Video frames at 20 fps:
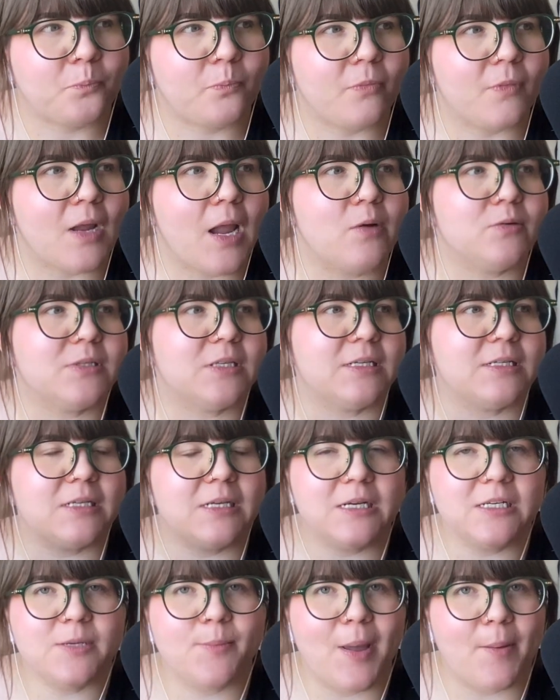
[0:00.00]
I was listening
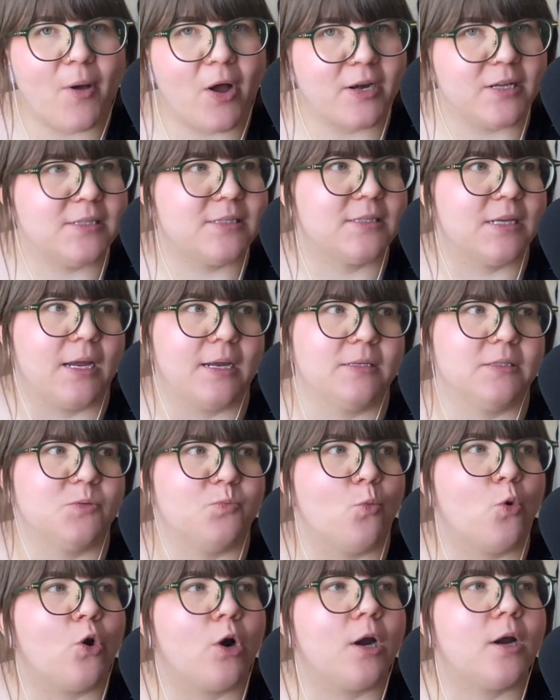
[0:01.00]
to my body's signs
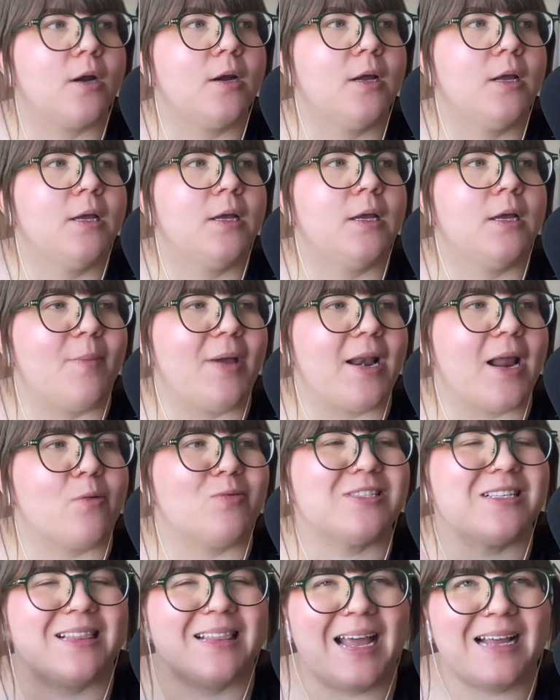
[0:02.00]
more, and I
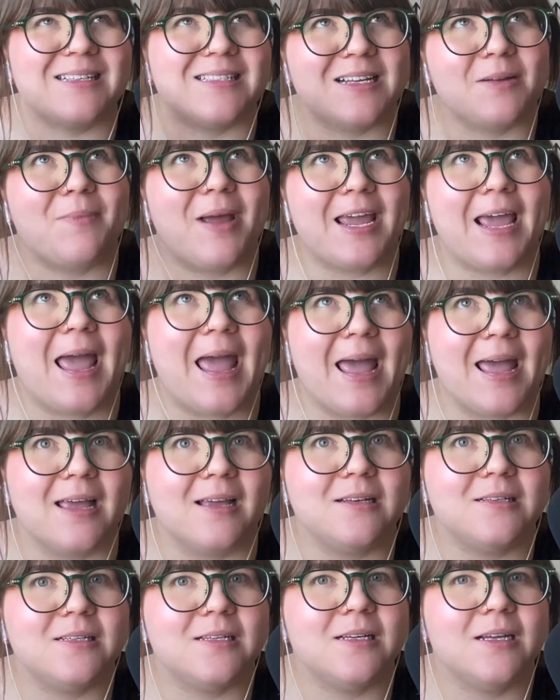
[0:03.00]
was less in my
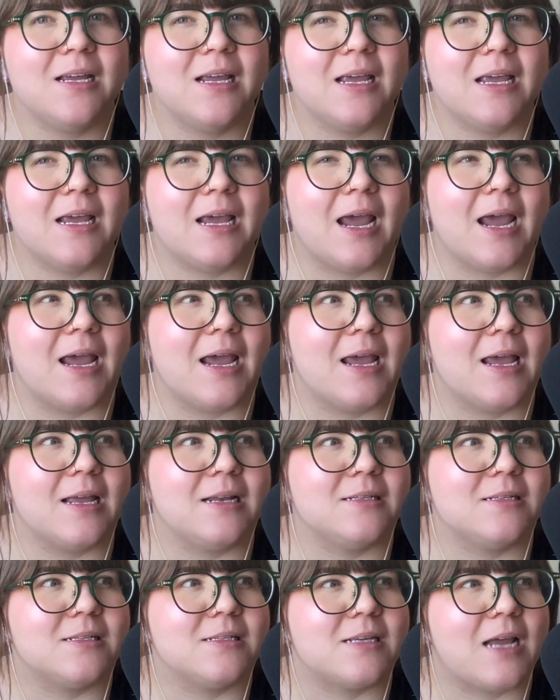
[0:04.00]
head,
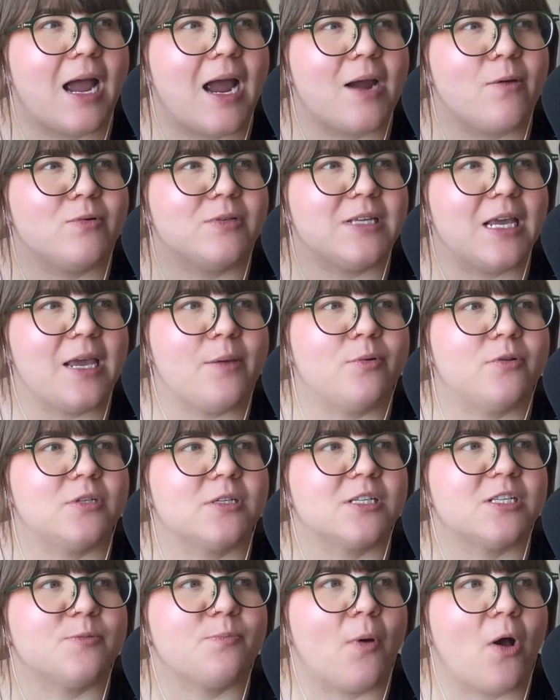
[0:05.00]
and I was able to
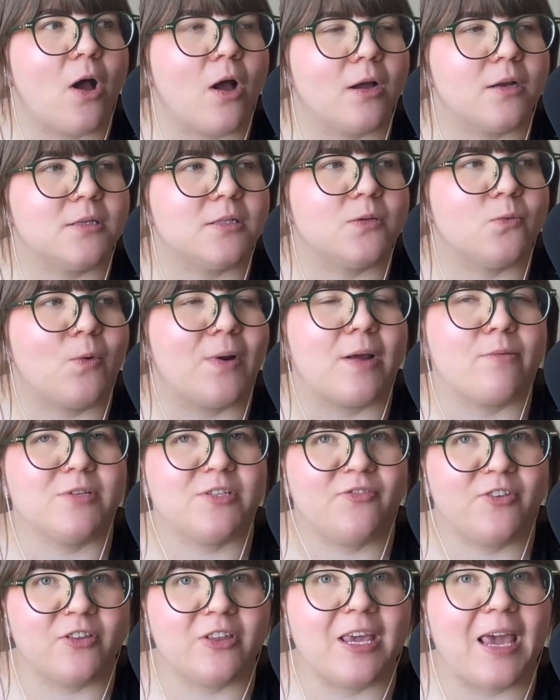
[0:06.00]
spot when I was
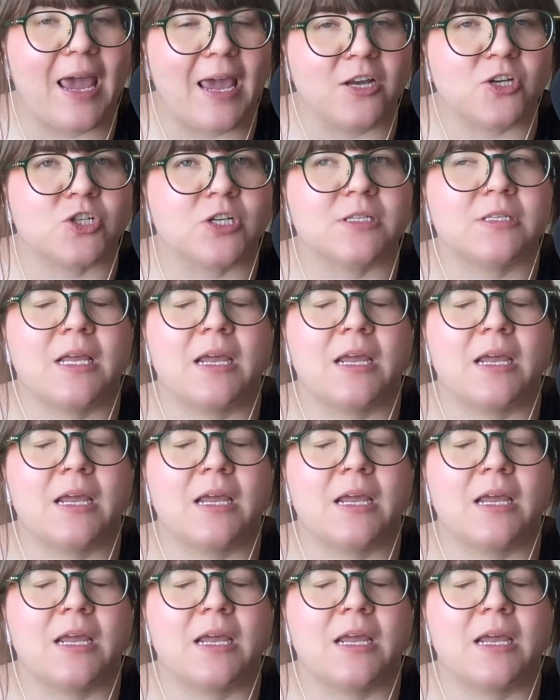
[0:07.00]
feeling anxious.